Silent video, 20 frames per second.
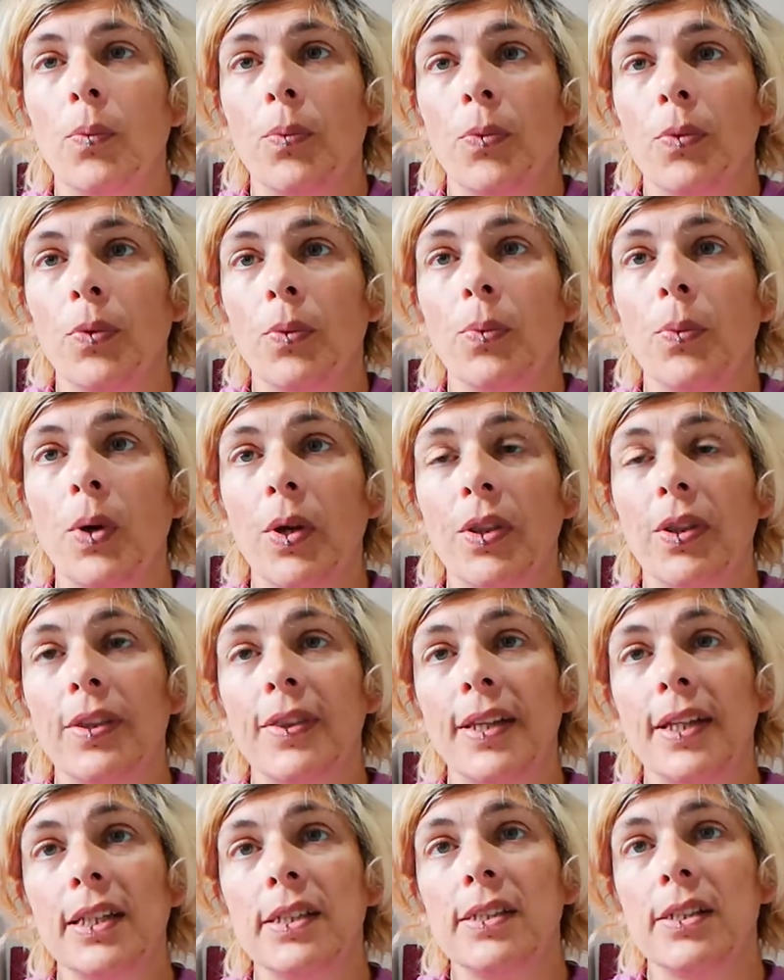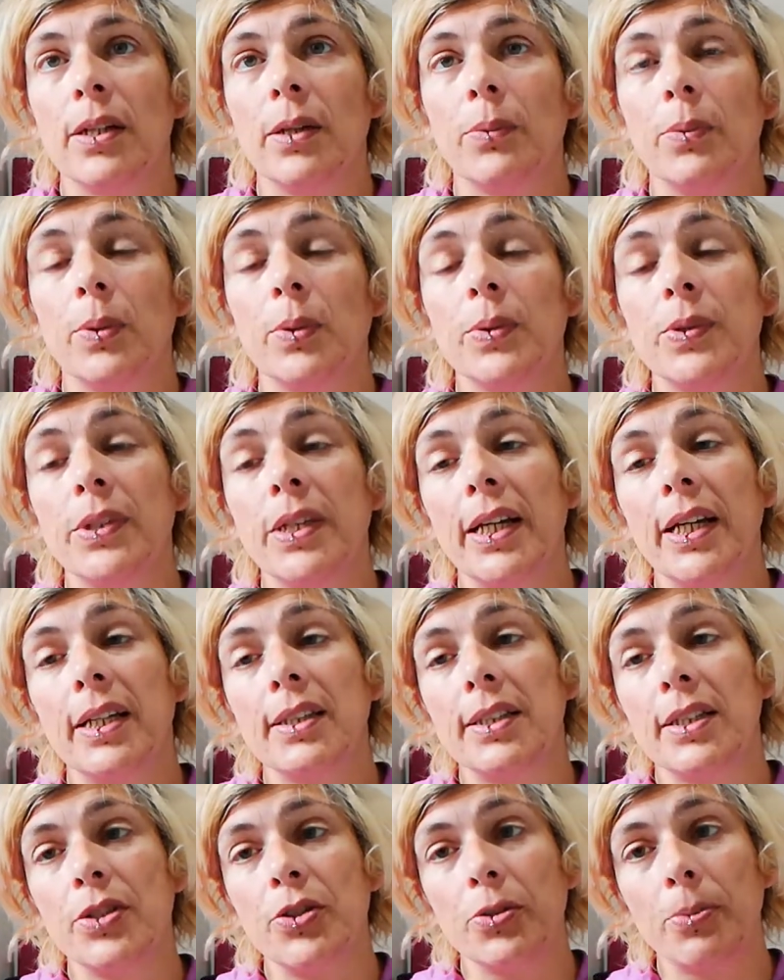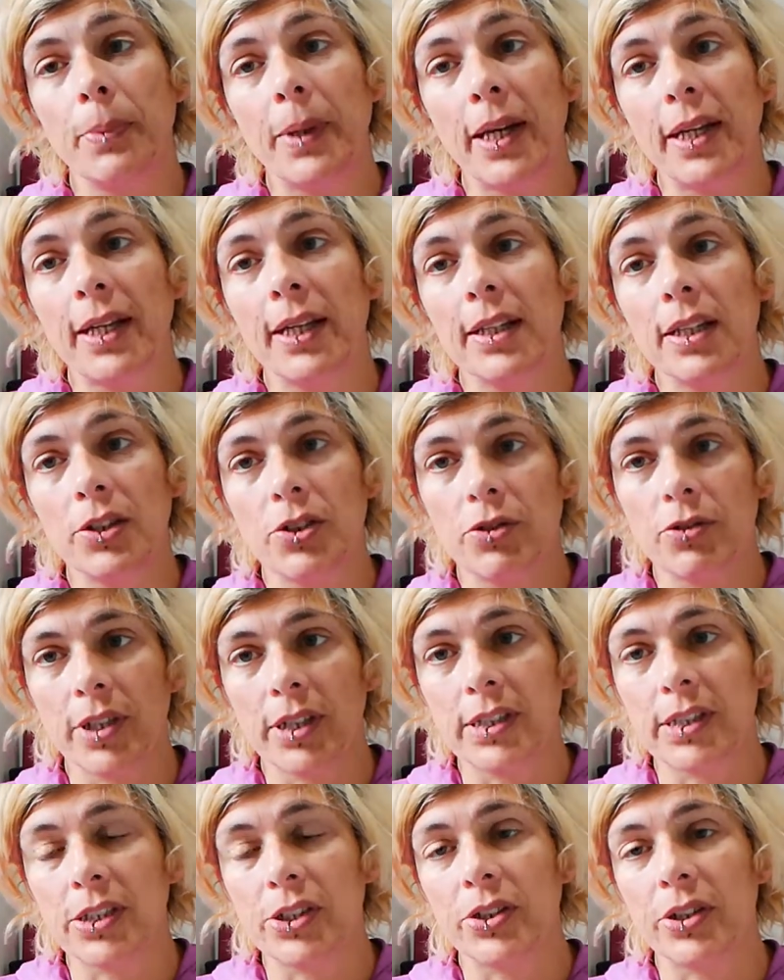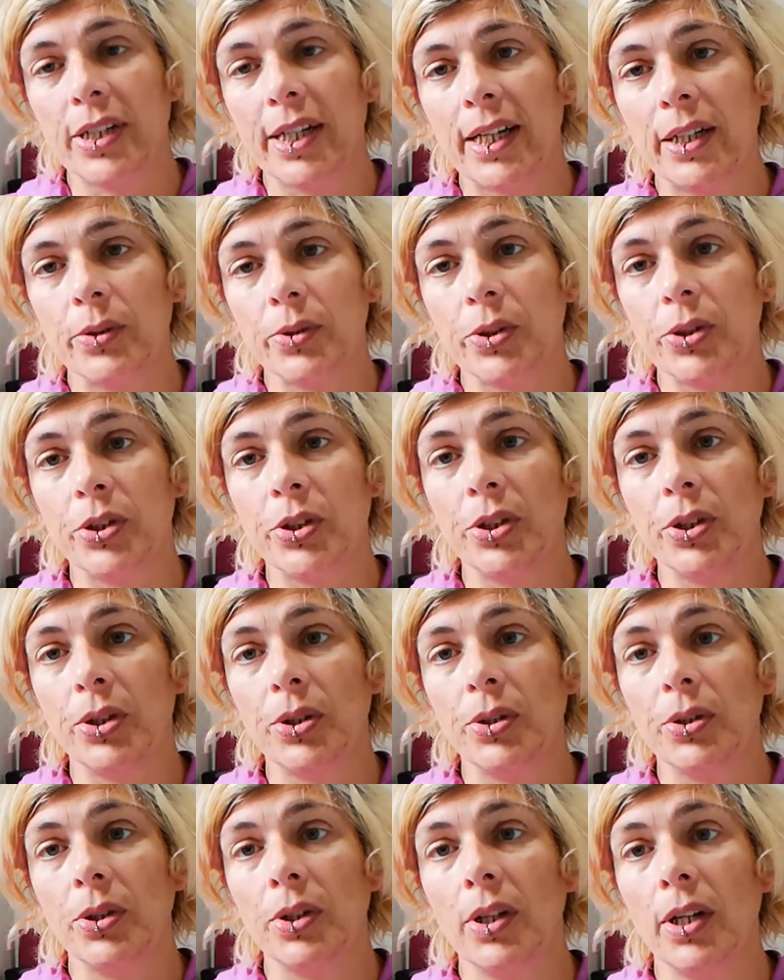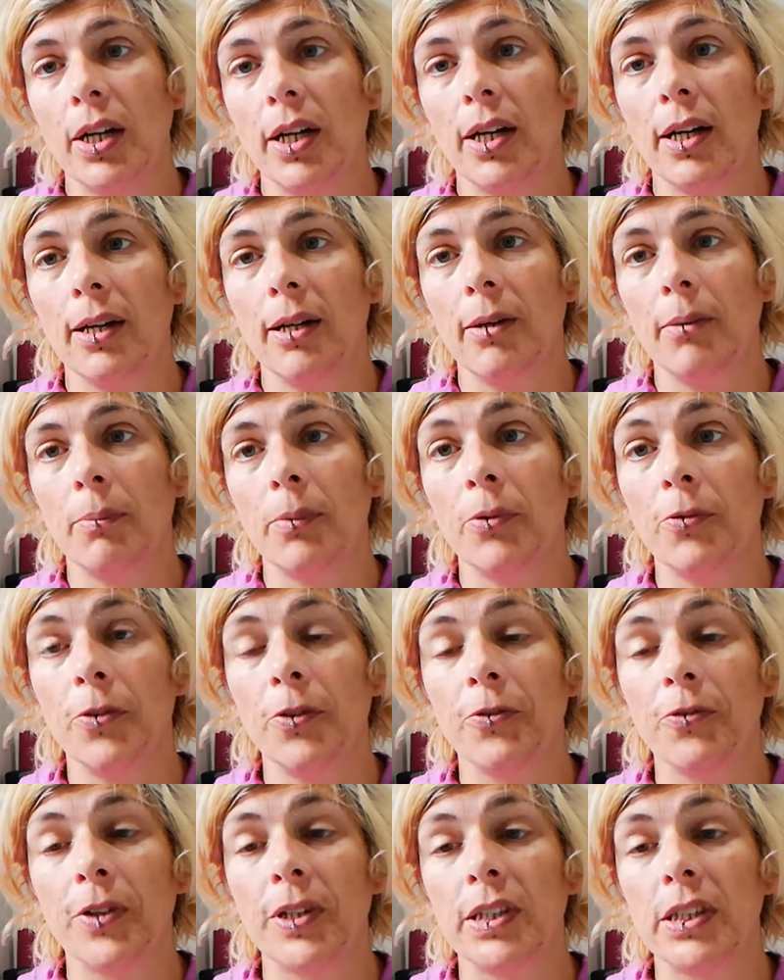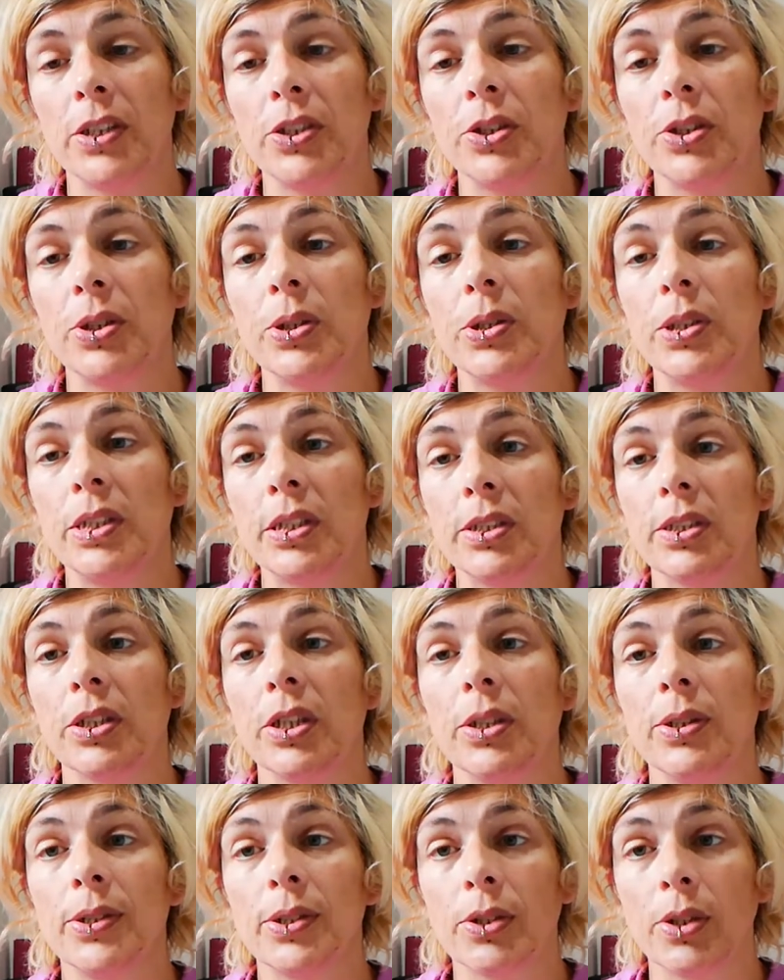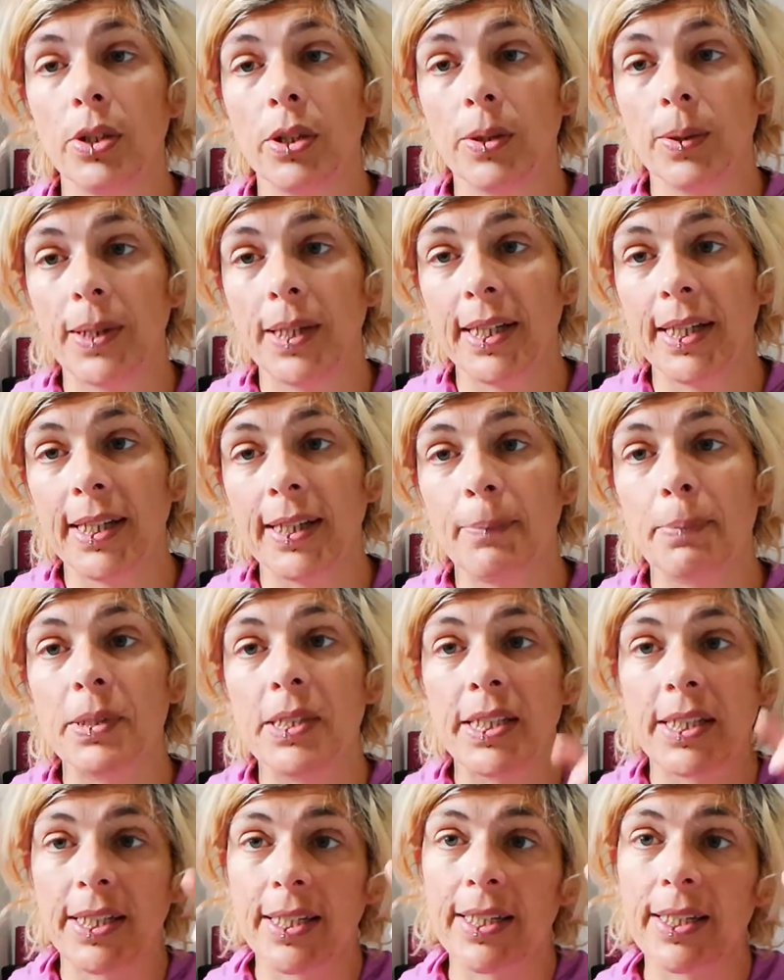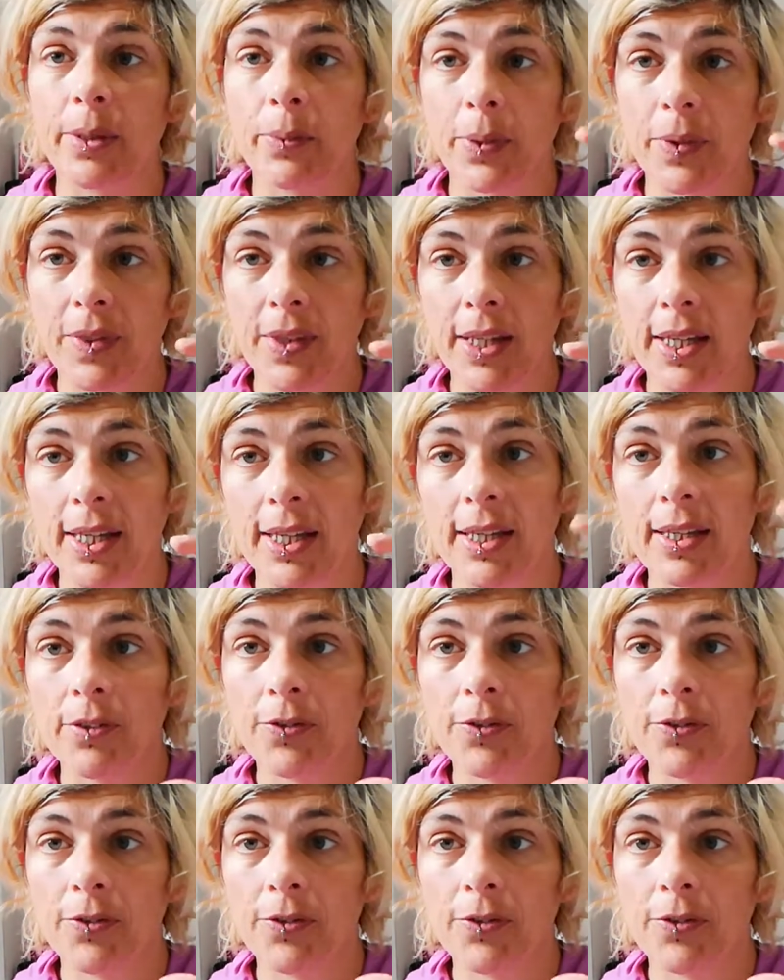the things I will say is, as you're making this transition down to more foot friendly shoes, is to go slowly, particularly with the heel.